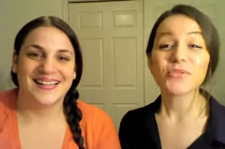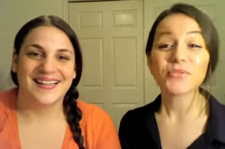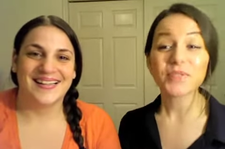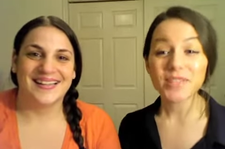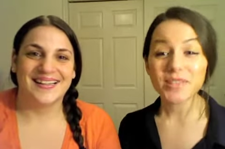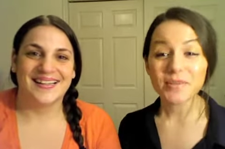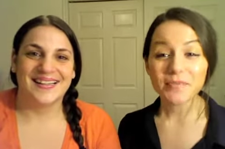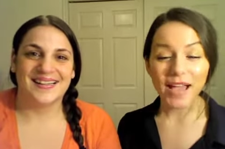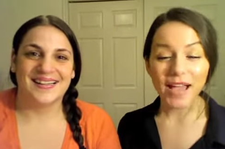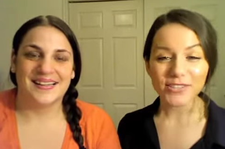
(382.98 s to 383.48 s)

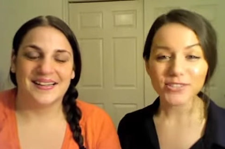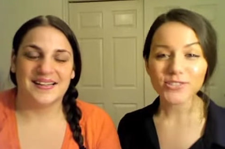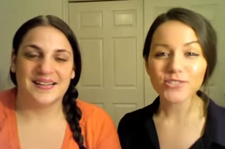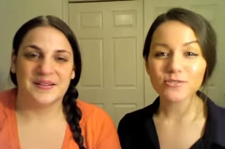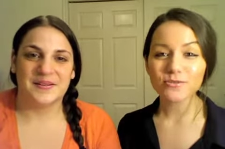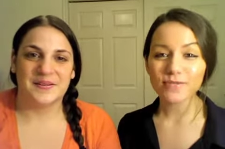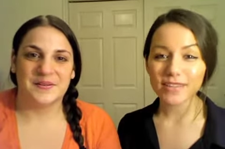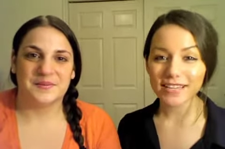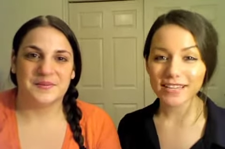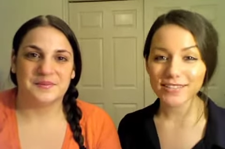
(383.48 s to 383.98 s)
Speaker 1: within the past
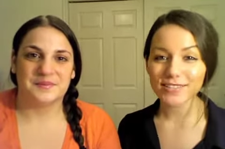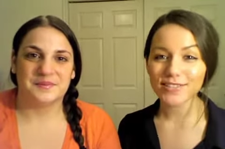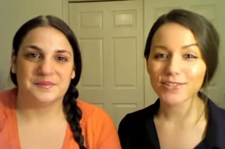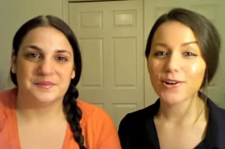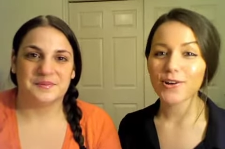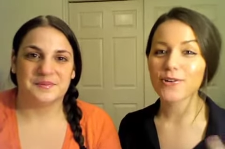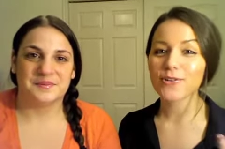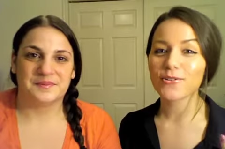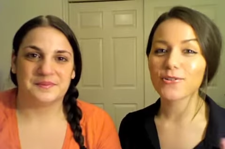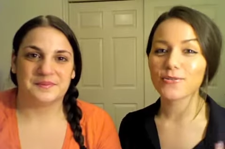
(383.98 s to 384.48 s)
two weeks, you
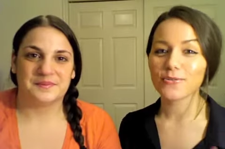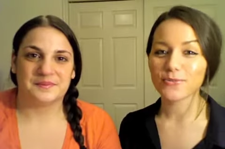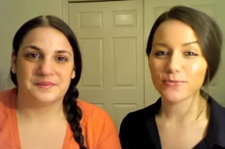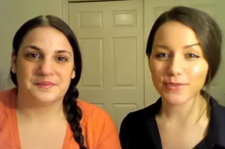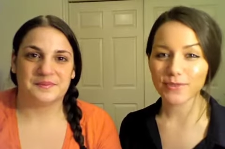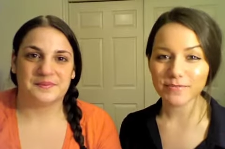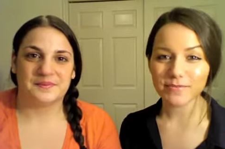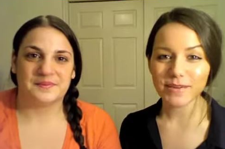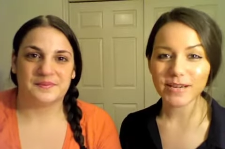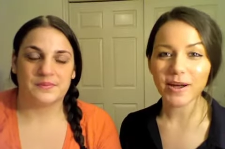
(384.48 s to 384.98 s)
know,
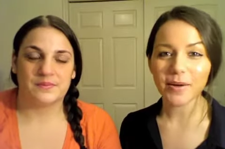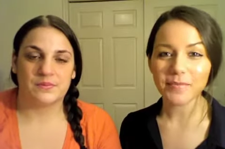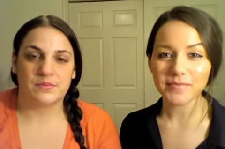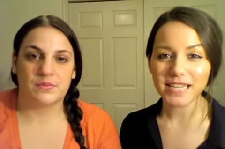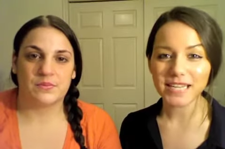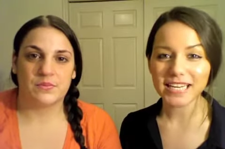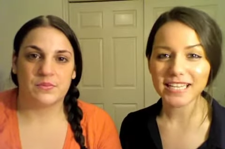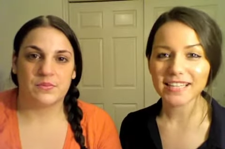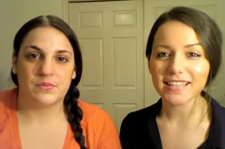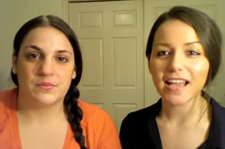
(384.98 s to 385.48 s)
we've been
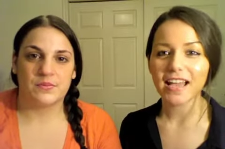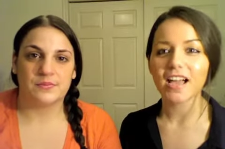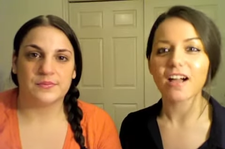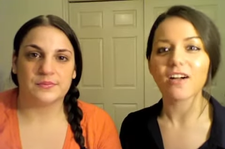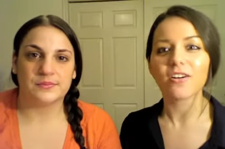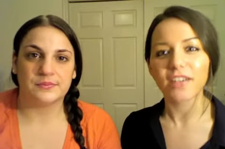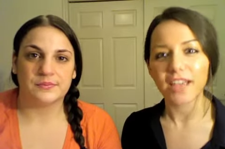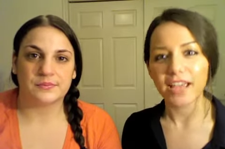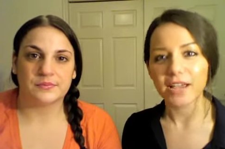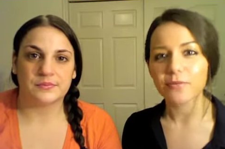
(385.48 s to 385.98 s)
updating that.
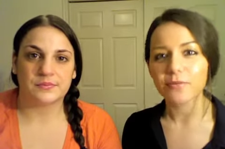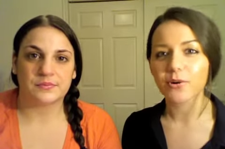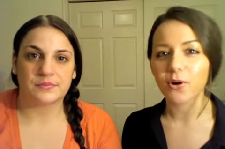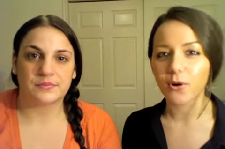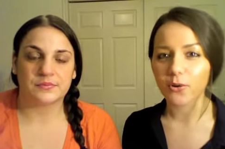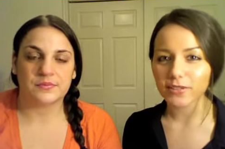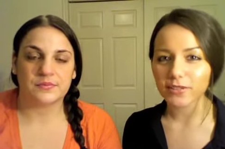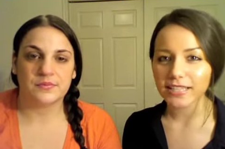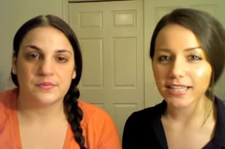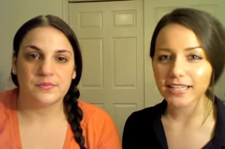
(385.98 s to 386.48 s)
Okay, we're
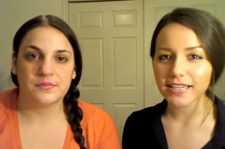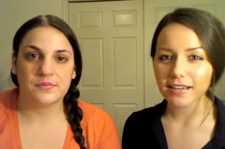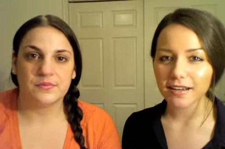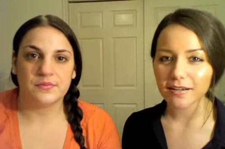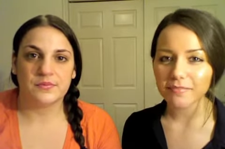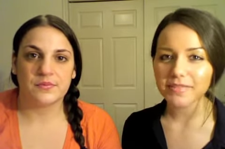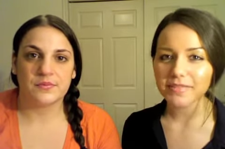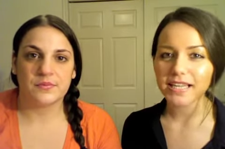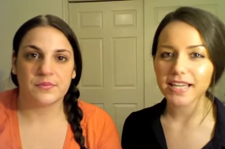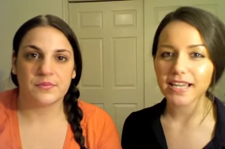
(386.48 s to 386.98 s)
only gonna
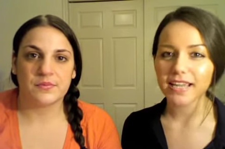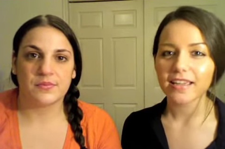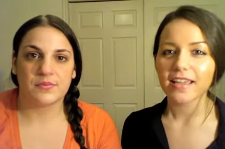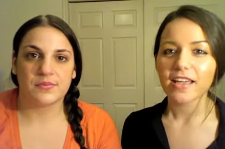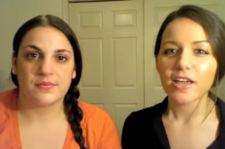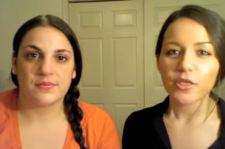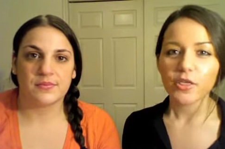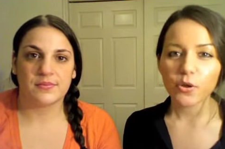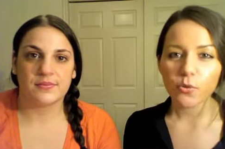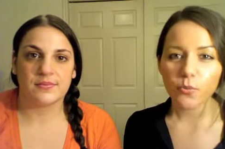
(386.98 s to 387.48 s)
update
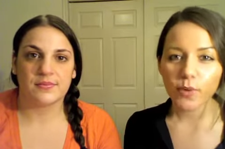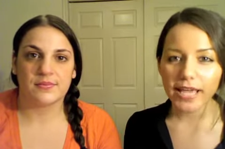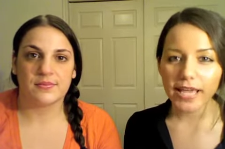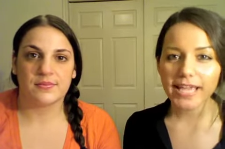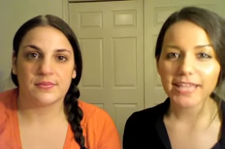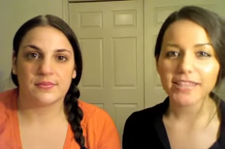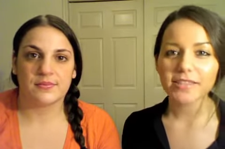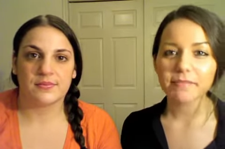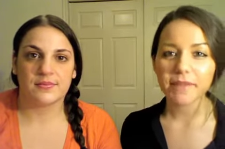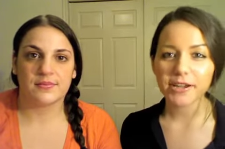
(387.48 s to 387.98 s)
the
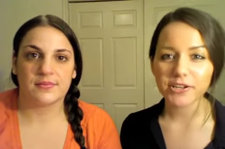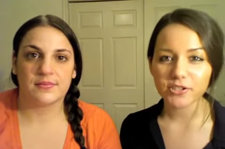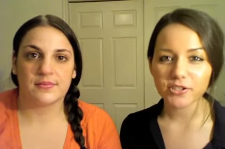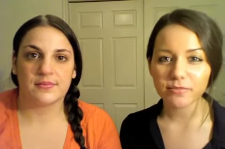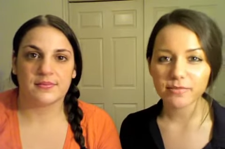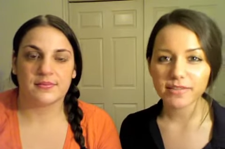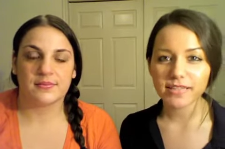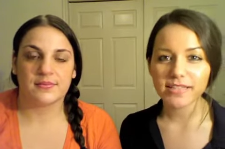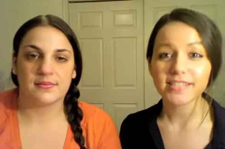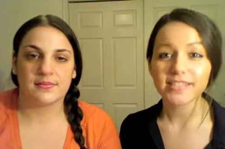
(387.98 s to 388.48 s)
weight and the
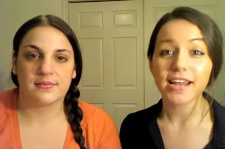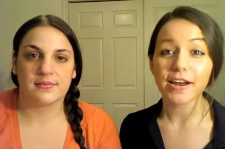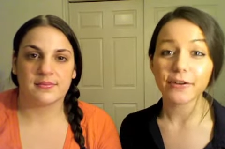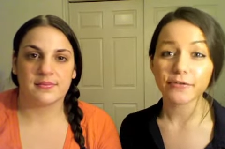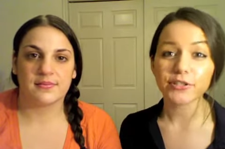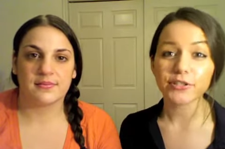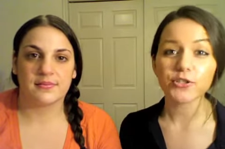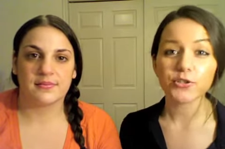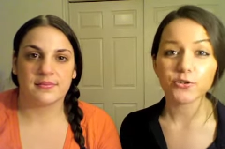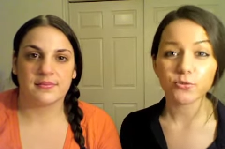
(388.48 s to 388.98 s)
measurements
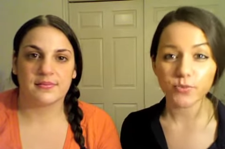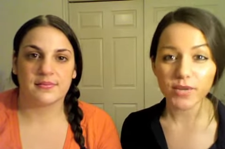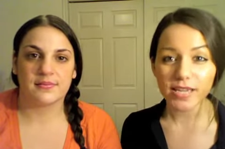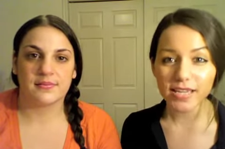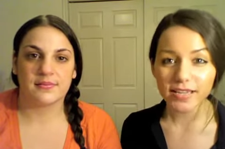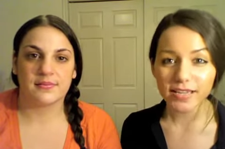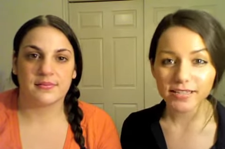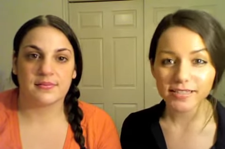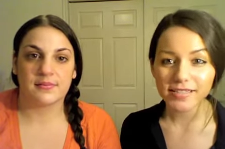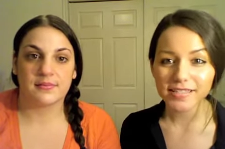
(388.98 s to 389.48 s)
every two
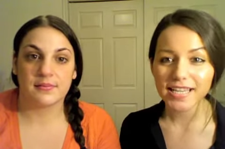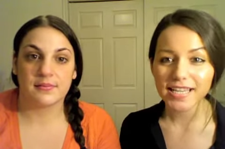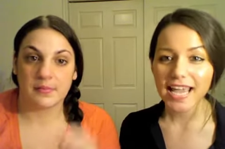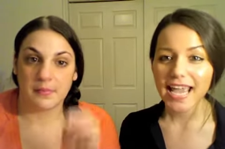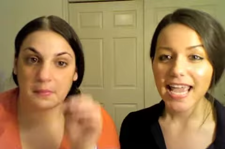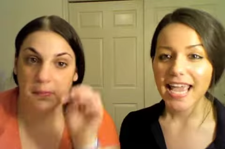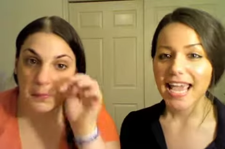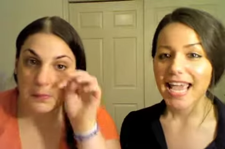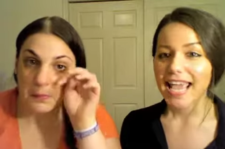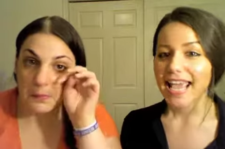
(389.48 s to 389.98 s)
weeks,
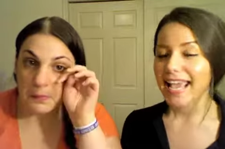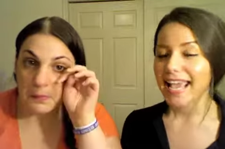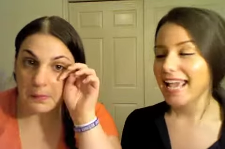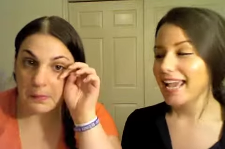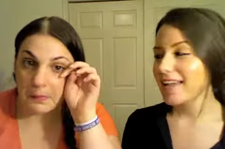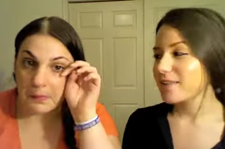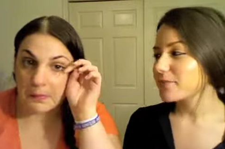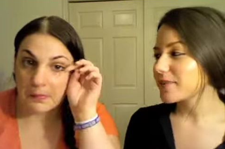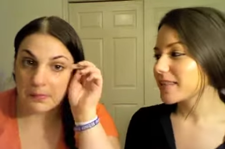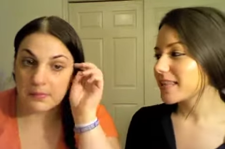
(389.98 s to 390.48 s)

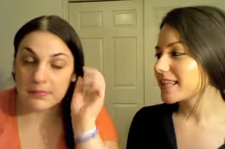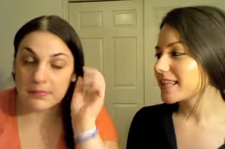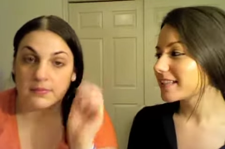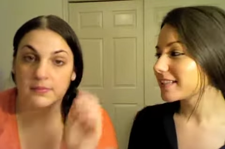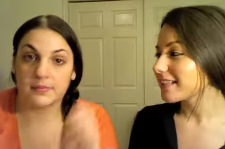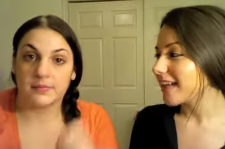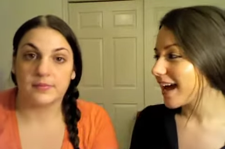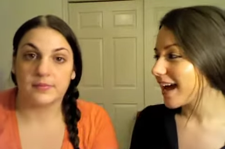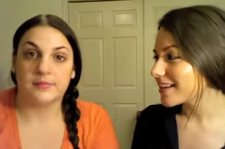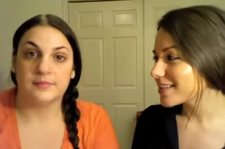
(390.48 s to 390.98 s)
and within the
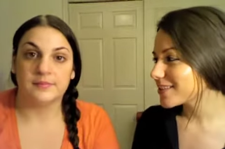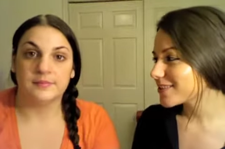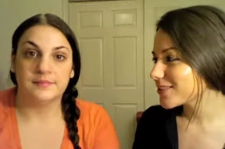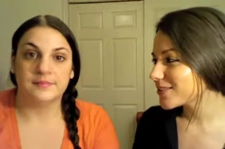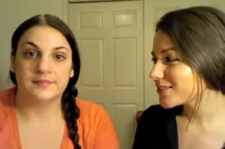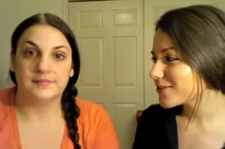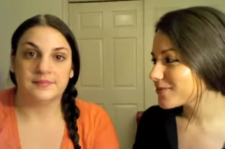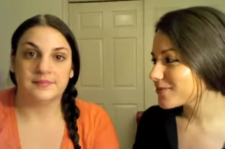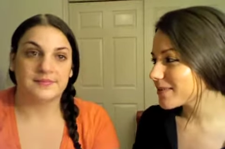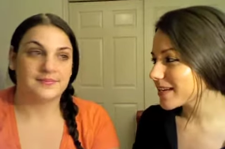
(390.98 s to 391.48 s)
last
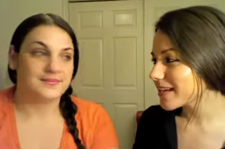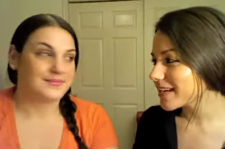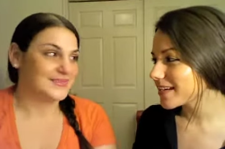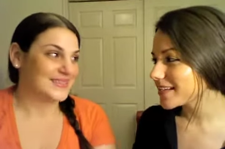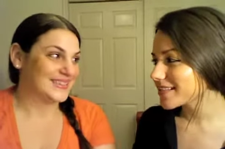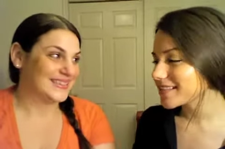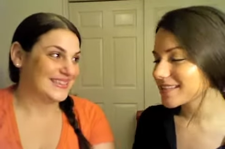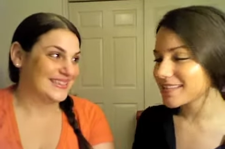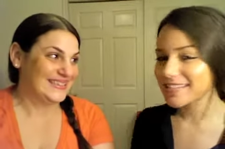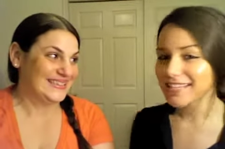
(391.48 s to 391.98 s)
two
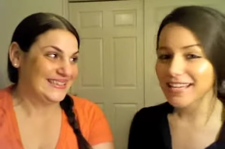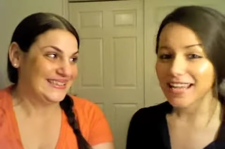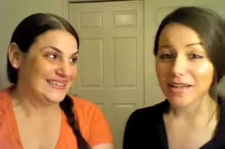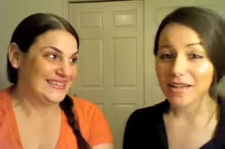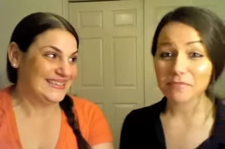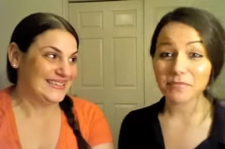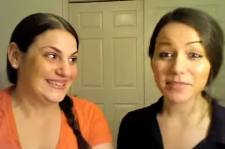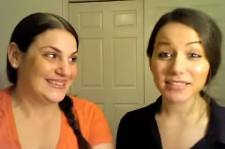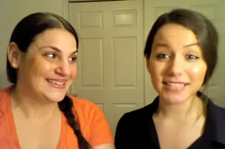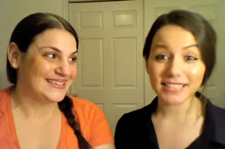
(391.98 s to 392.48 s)
weeks,
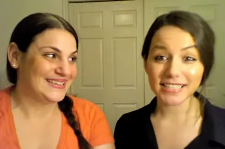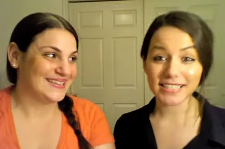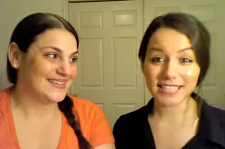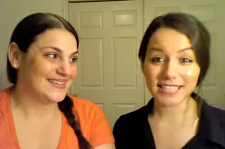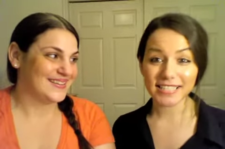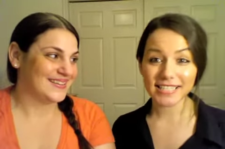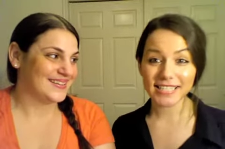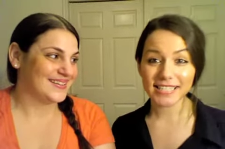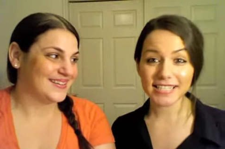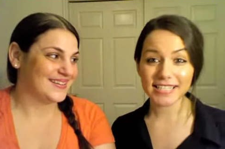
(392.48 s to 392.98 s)

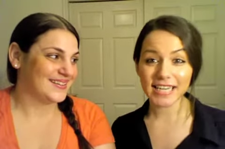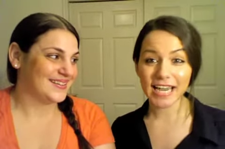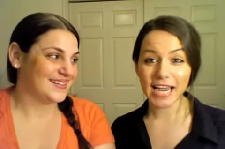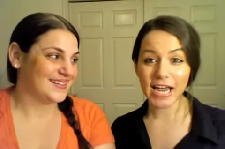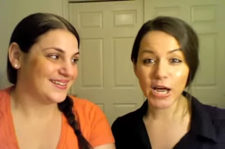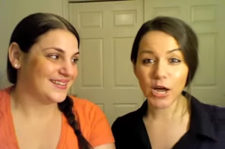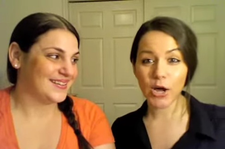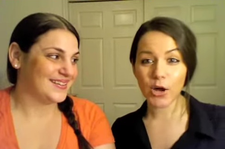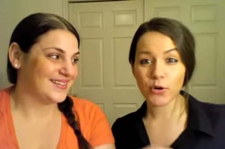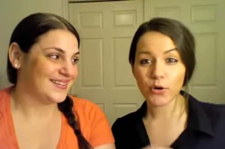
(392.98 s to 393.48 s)
Melissa is
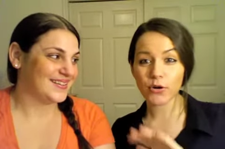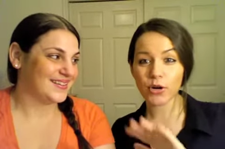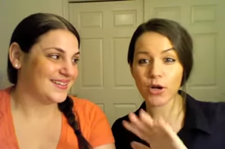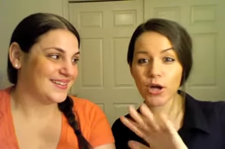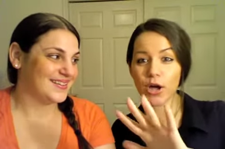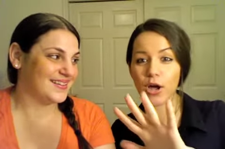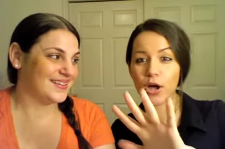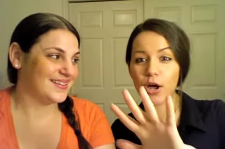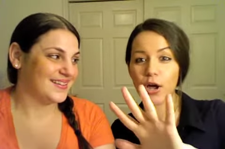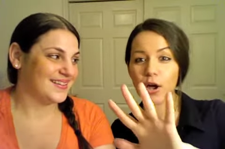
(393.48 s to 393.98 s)
down
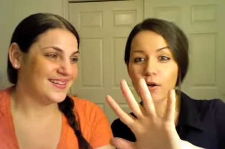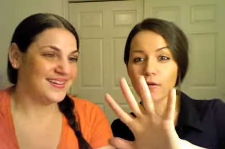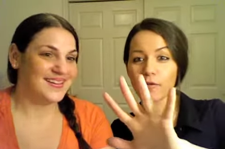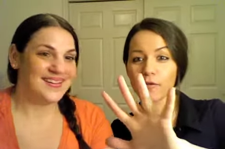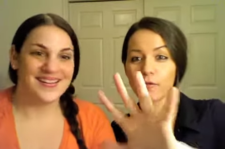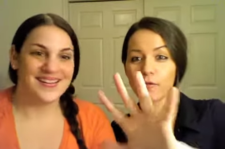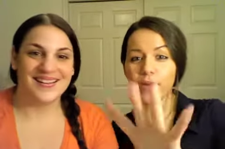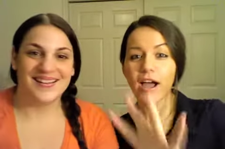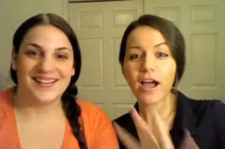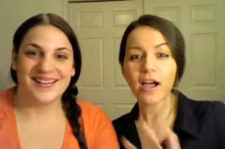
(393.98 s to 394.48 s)

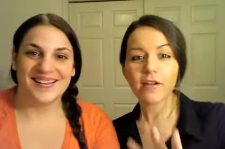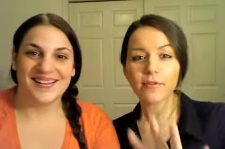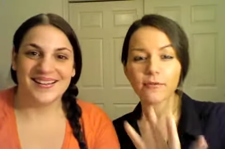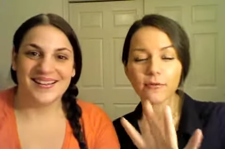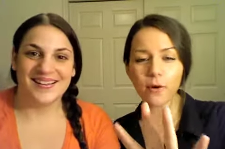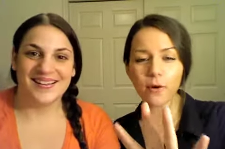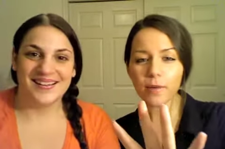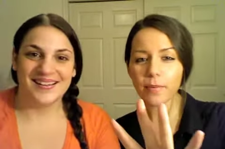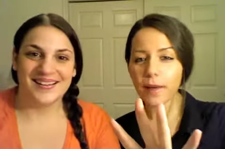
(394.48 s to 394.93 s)
five, four